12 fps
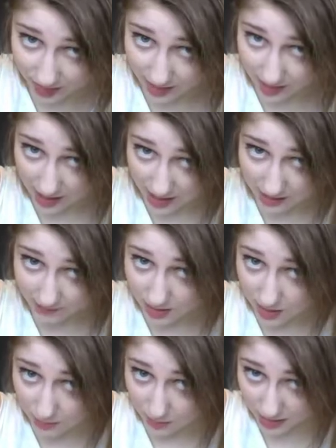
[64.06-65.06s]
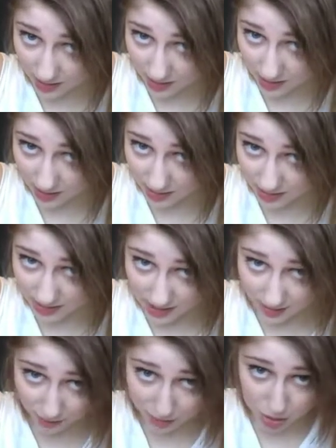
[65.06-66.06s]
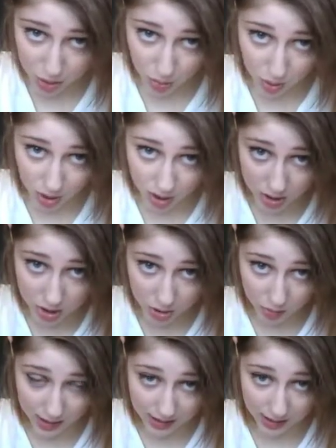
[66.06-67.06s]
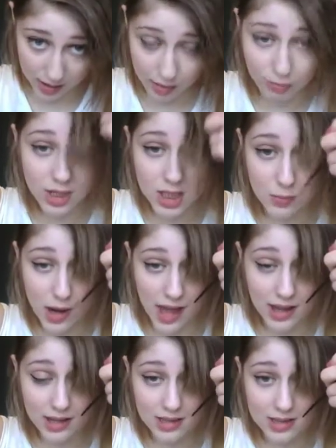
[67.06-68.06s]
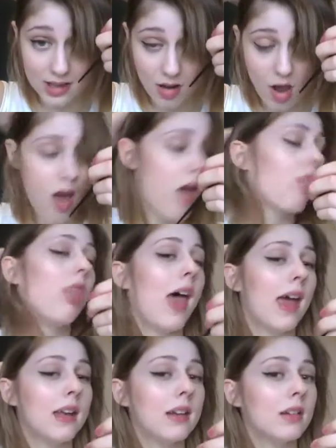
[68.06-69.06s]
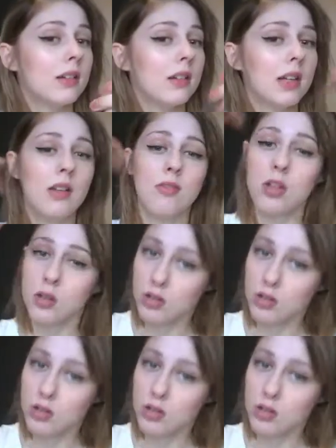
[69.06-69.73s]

here, because if you are doing a French plait, then if you